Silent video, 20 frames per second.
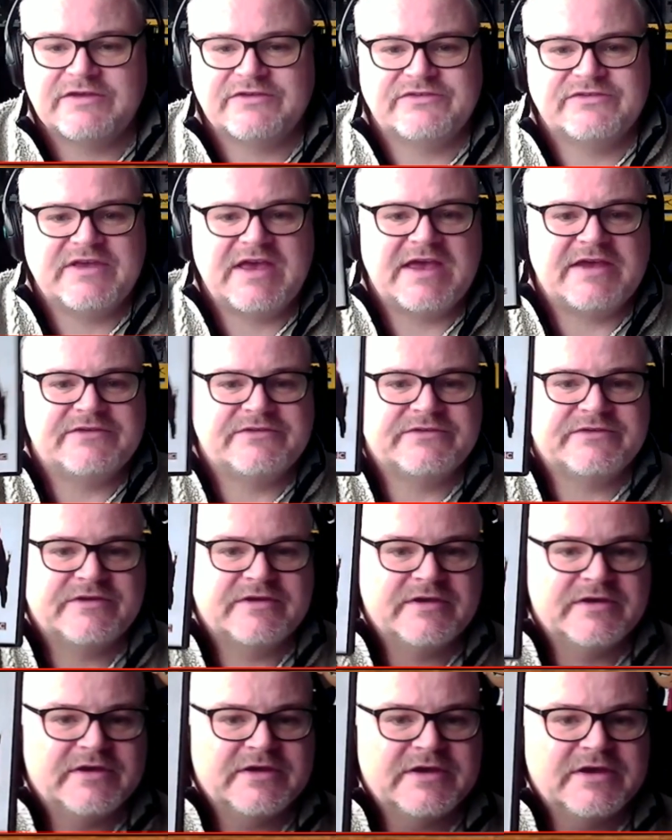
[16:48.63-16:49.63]
It says
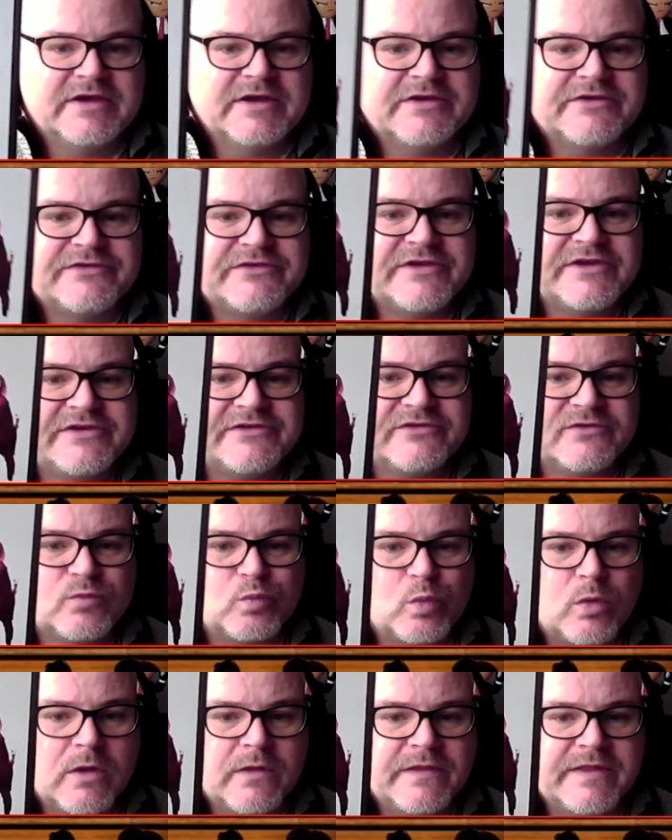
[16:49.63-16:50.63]

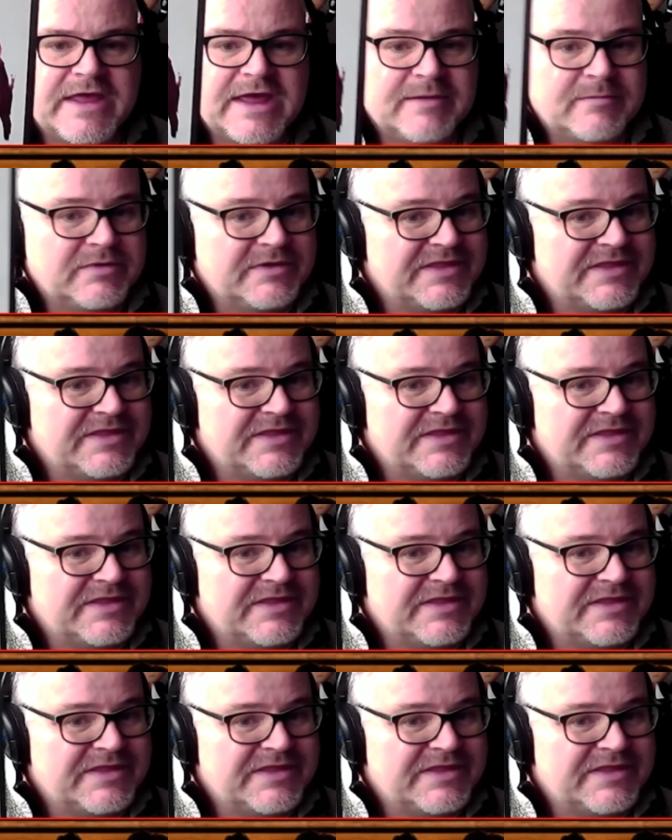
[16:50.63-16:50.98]
season one there,